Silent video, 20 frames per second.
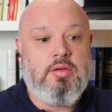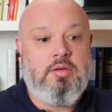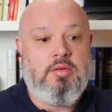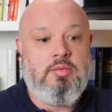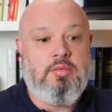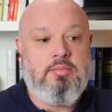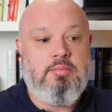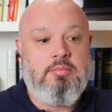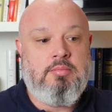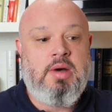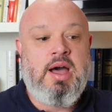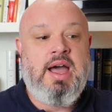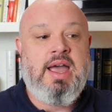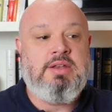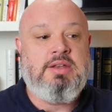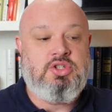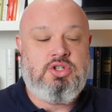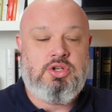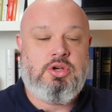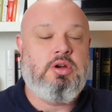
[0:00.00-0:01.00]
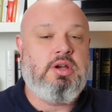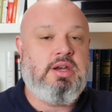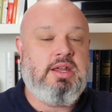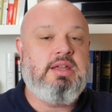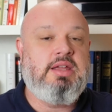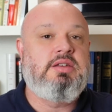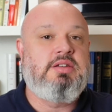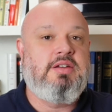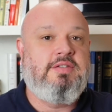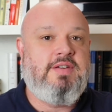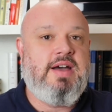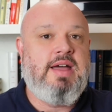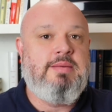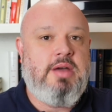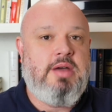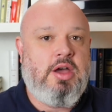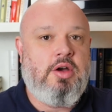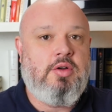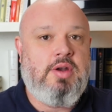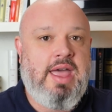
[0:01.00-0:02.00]
my journey to find
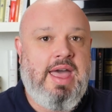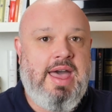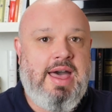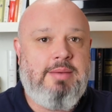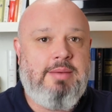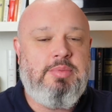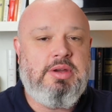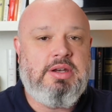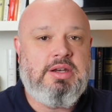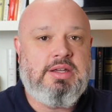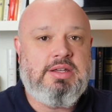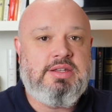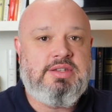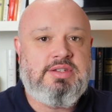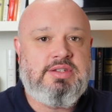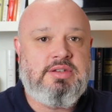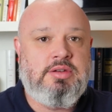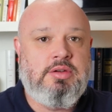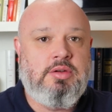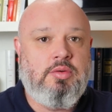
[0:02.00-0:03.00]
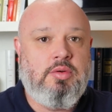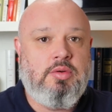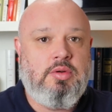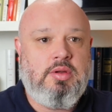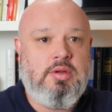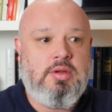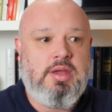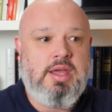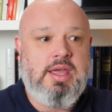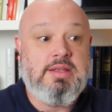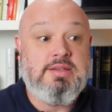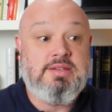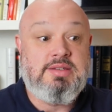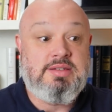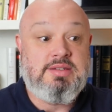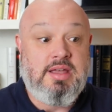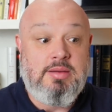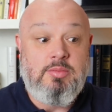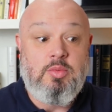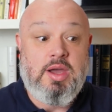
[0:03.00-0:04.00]
my own happiness in
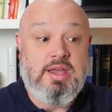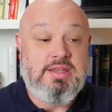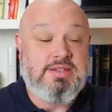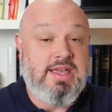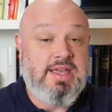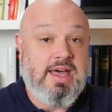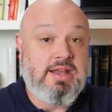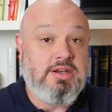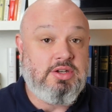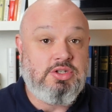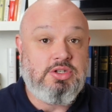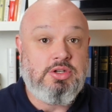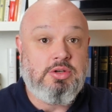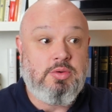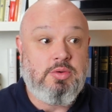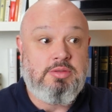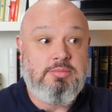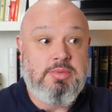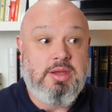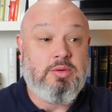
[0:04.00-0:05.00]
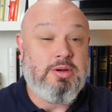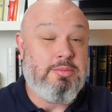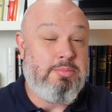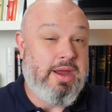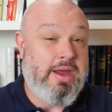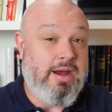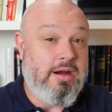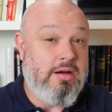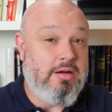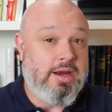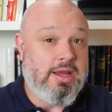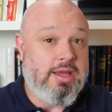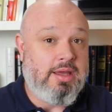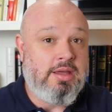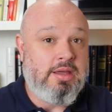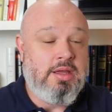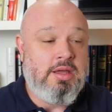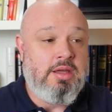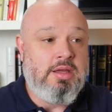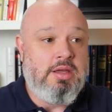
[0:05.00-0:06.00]
some ways had to do with me
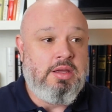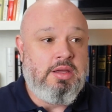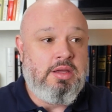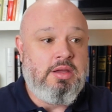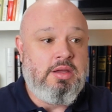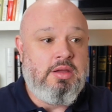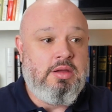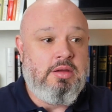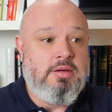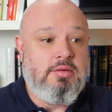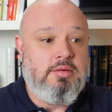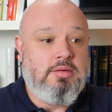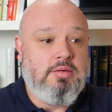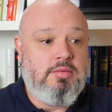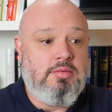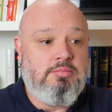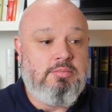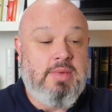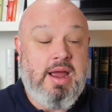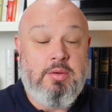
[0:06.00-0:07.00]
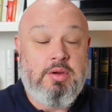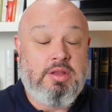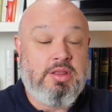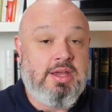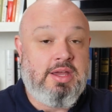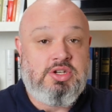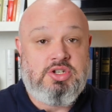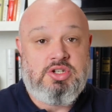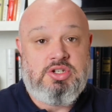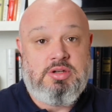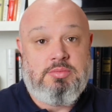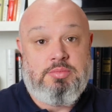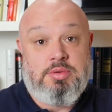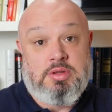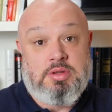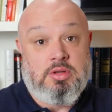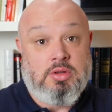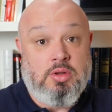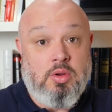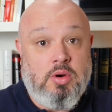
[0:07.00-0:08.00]
repairing my relationship
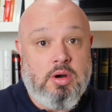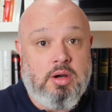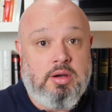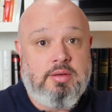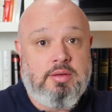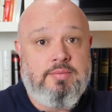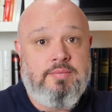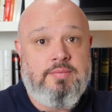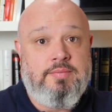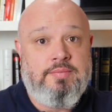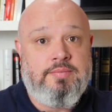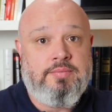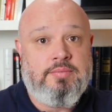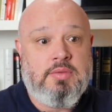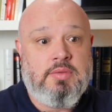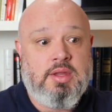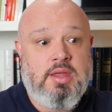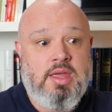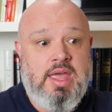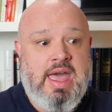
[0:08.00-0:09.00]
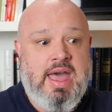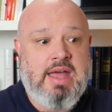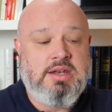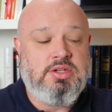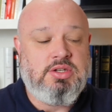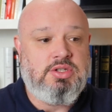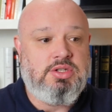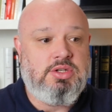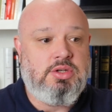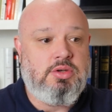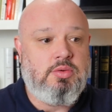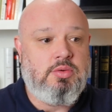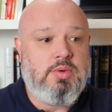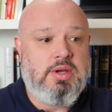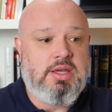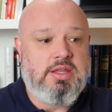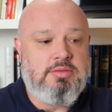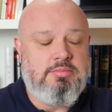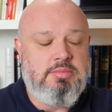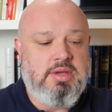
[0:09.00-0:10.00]
with the Lord. Had to do
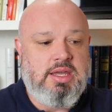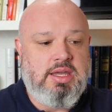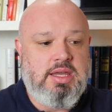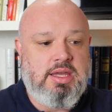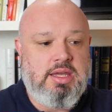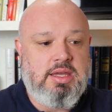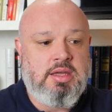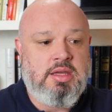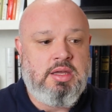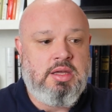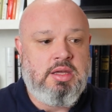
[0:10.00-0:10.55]
with me